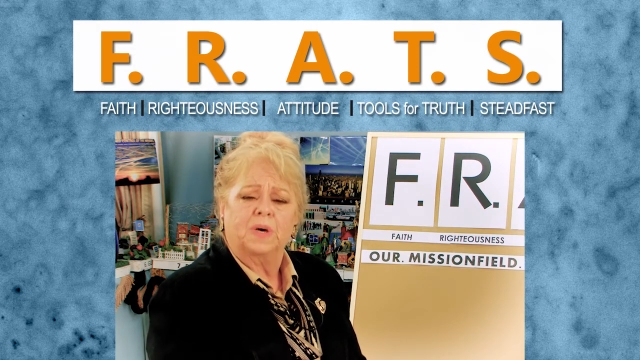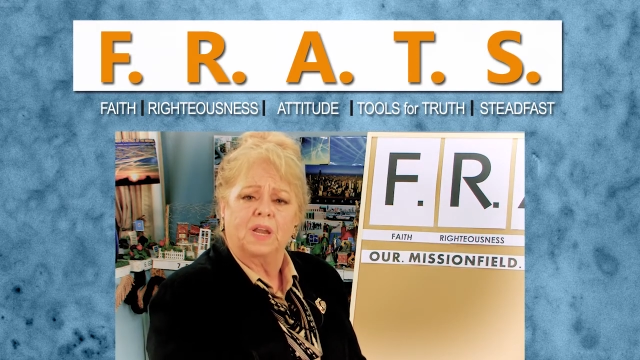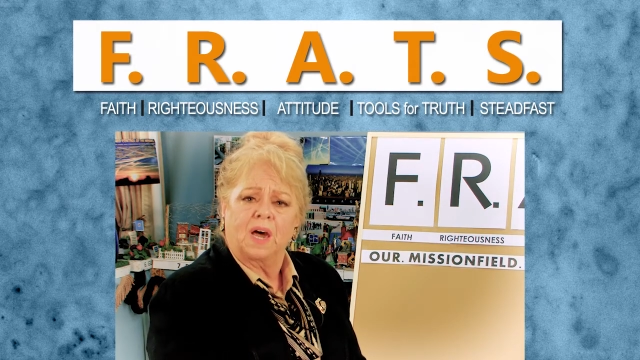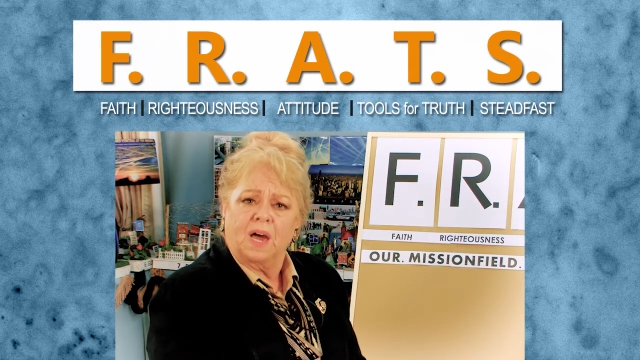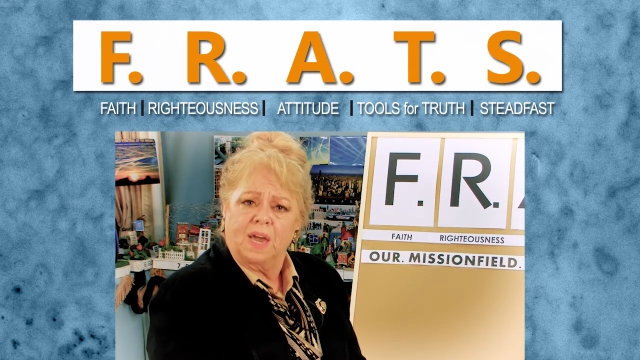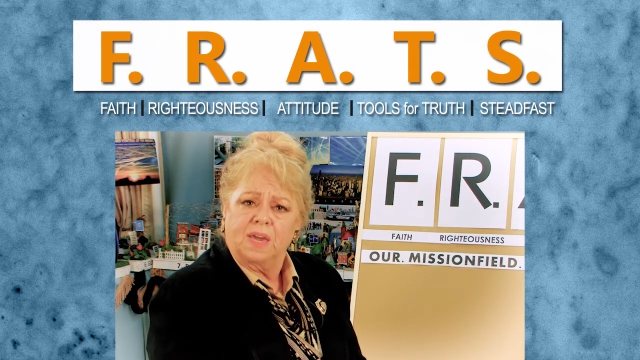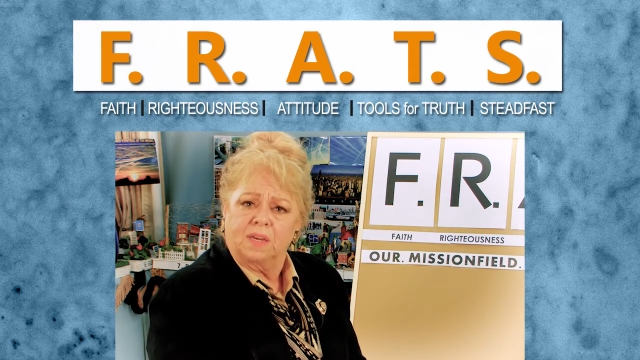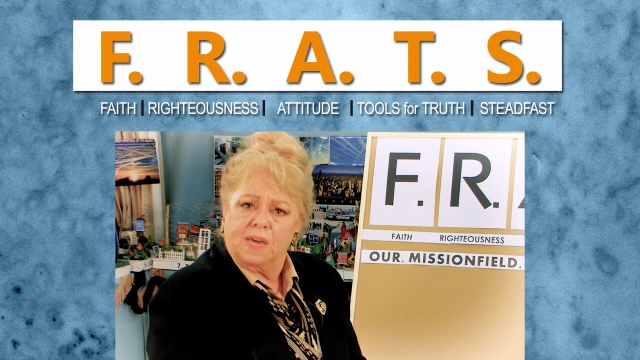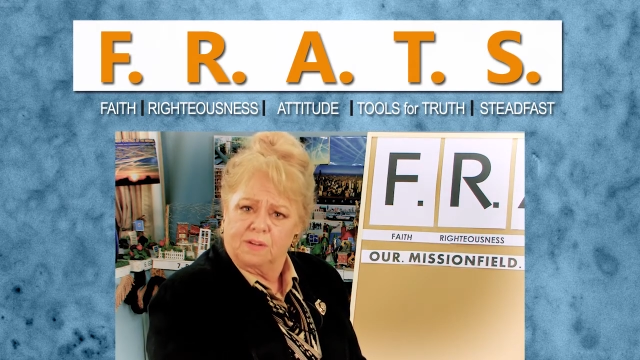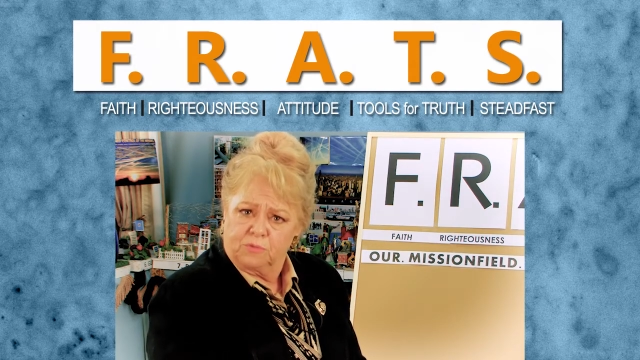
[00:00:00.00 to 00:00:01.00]
but
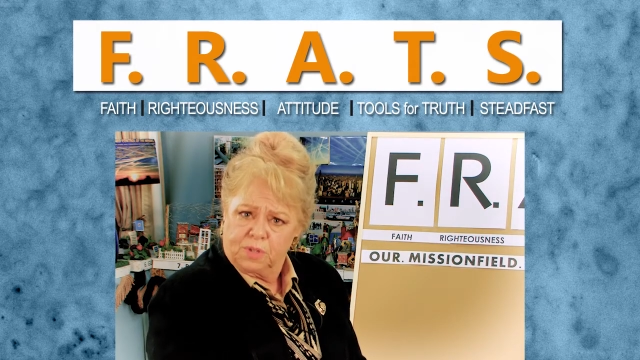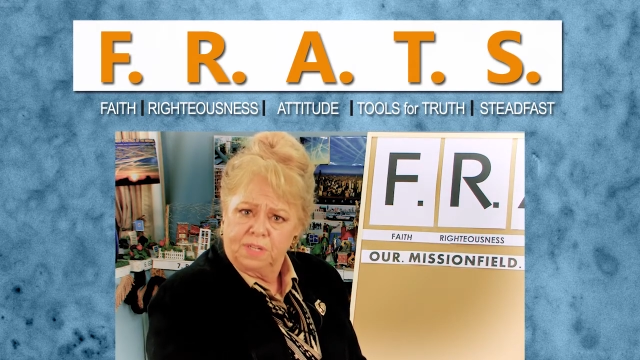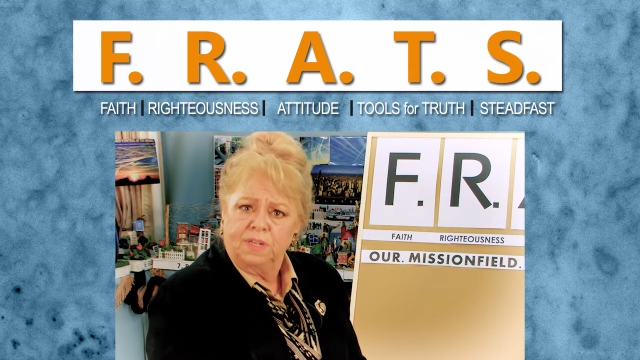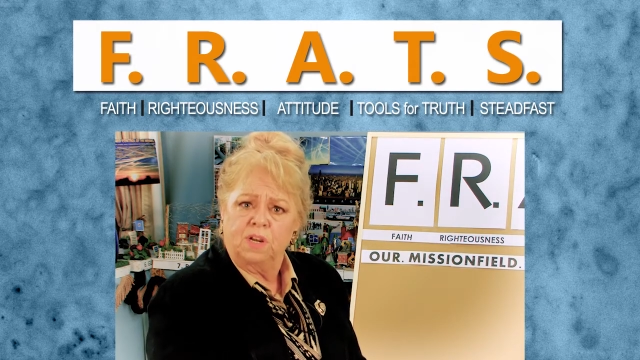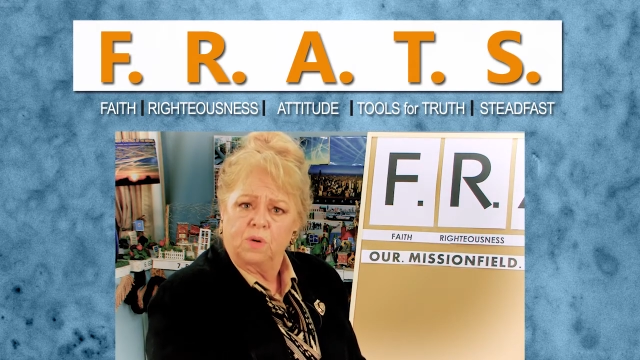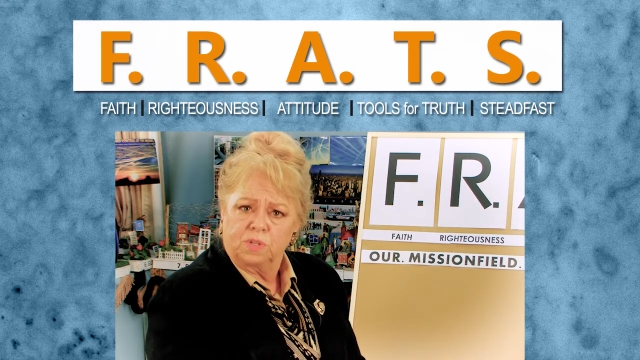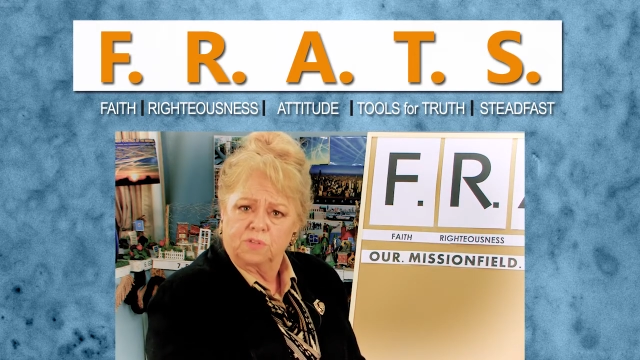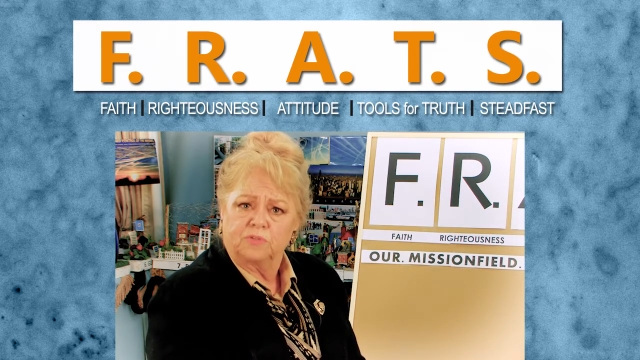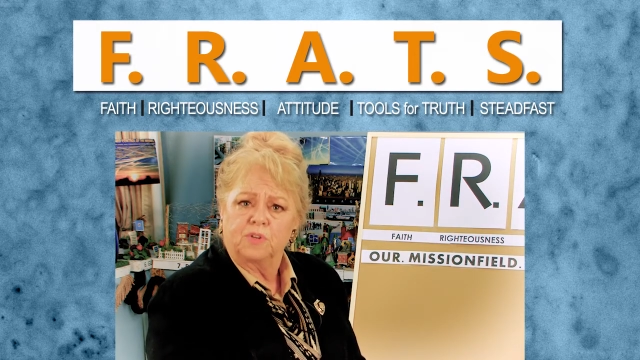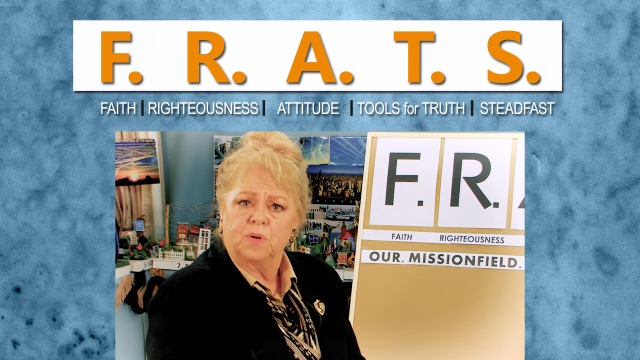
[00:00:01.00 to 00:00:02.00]
I have written
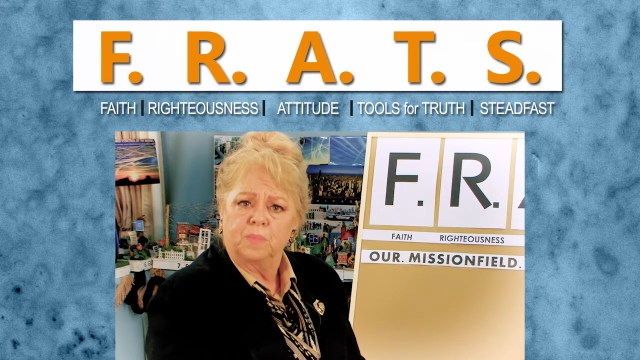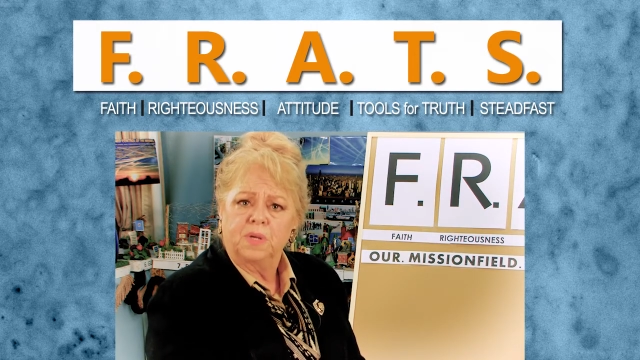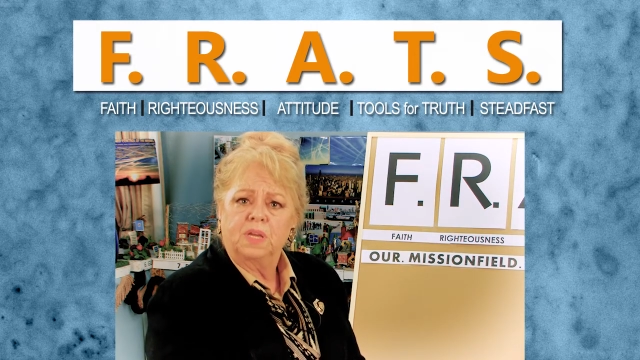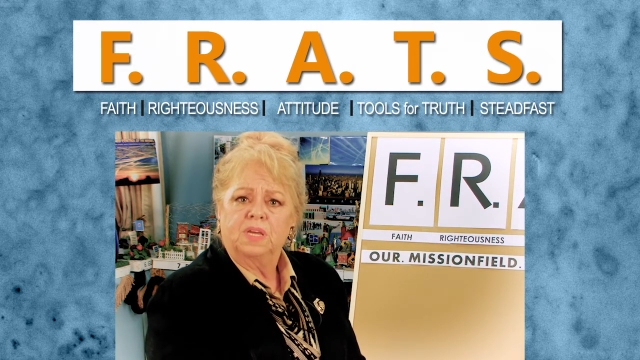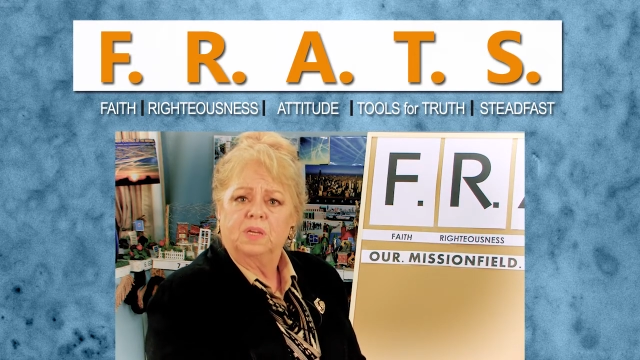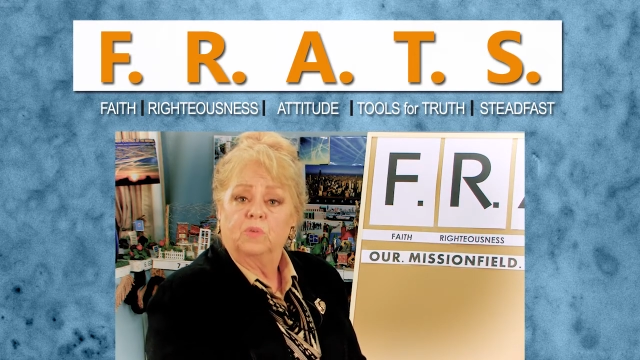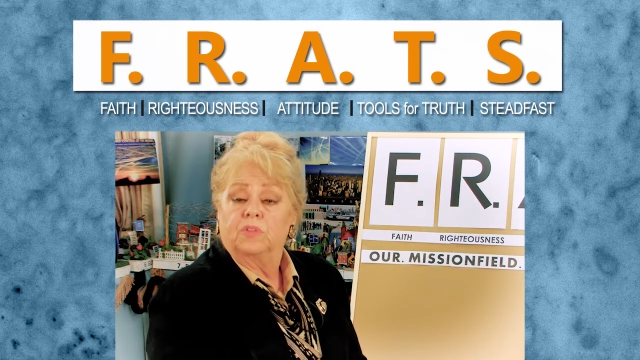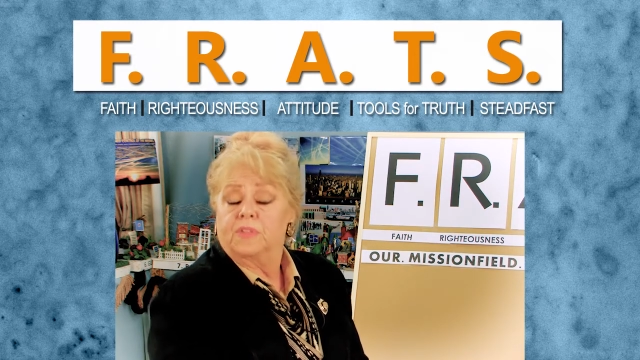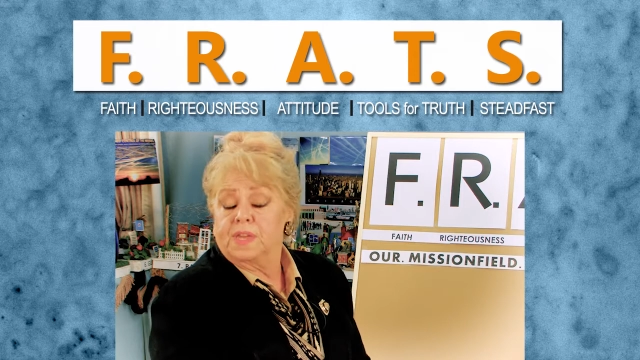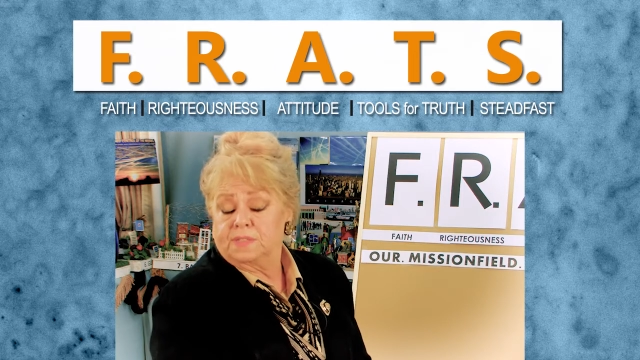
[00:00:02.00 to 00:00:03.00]
notes from
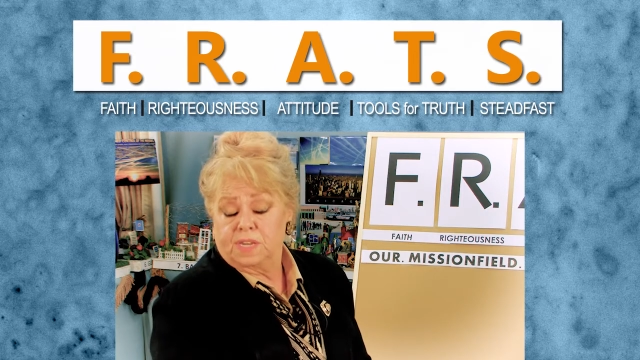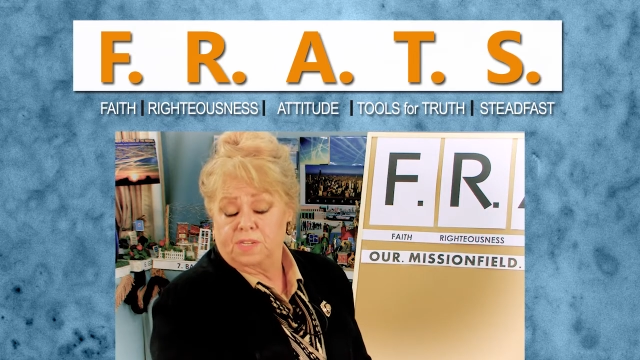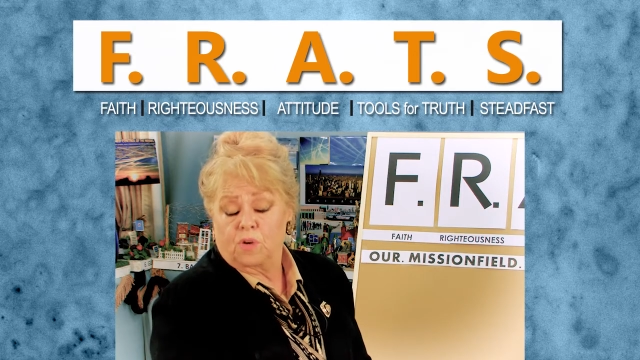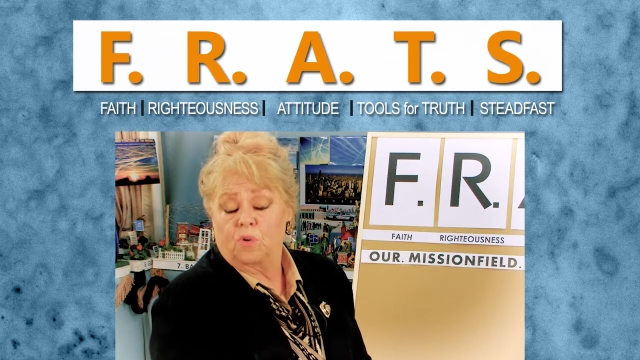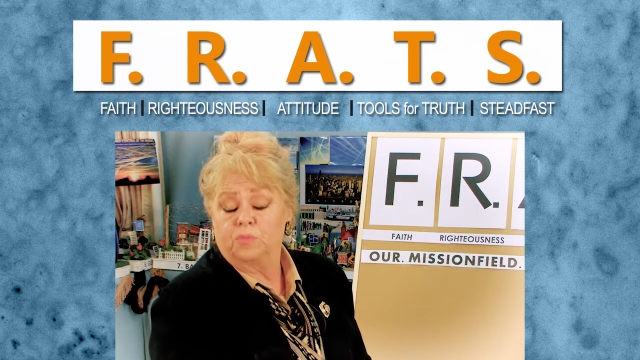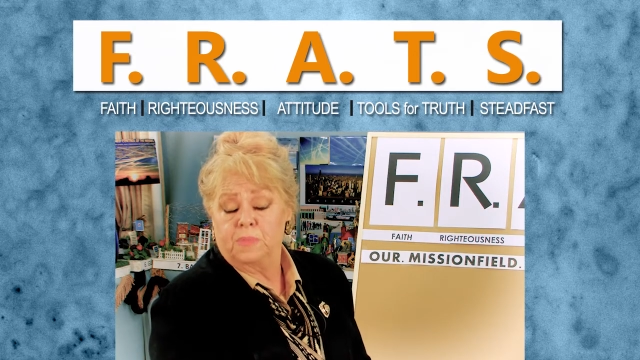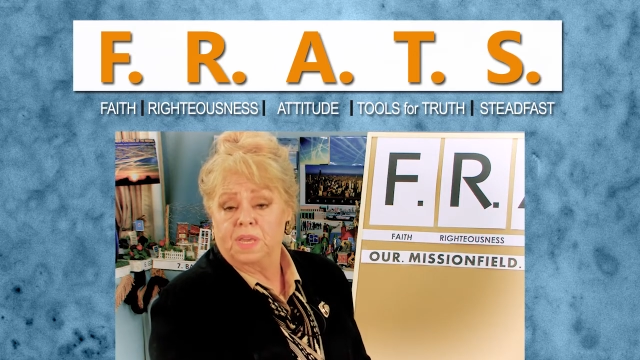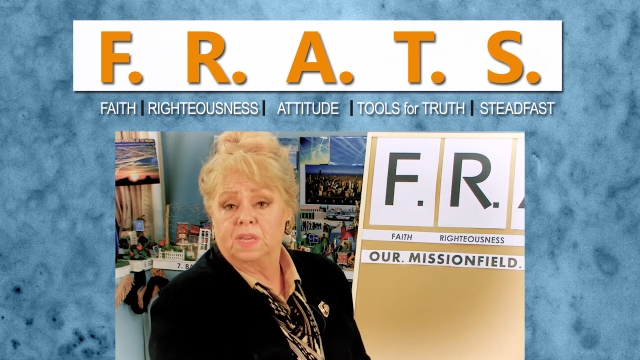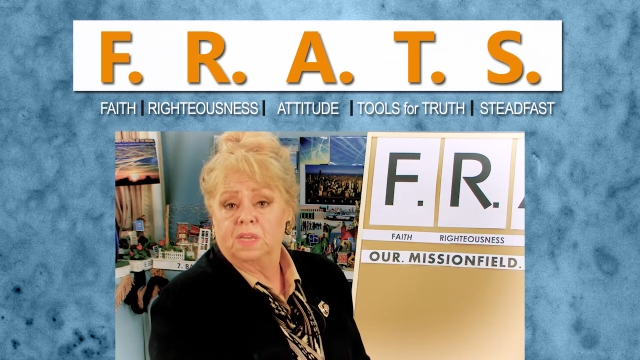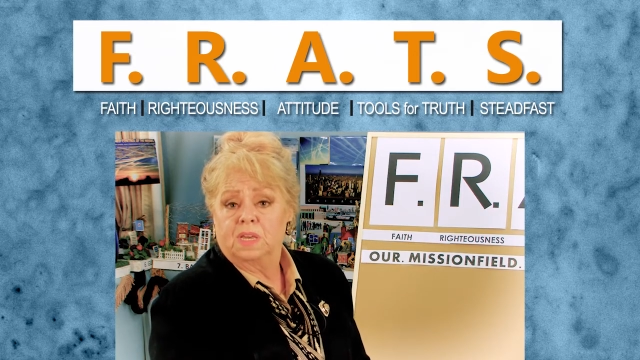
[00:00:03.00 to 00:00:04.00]
things he told
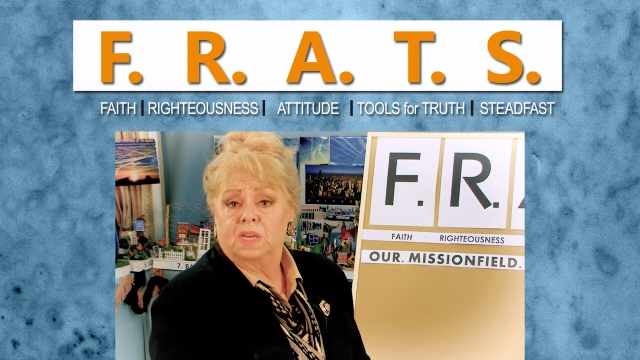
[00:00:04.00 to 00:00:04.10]
me,